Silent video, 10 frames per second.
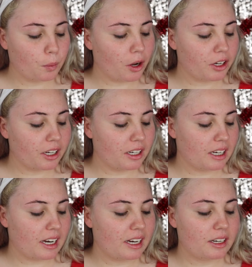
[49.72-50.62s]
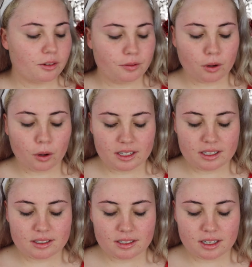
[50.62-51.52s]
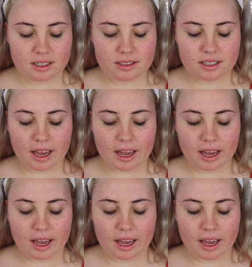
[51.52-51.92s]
what you're going to need for this is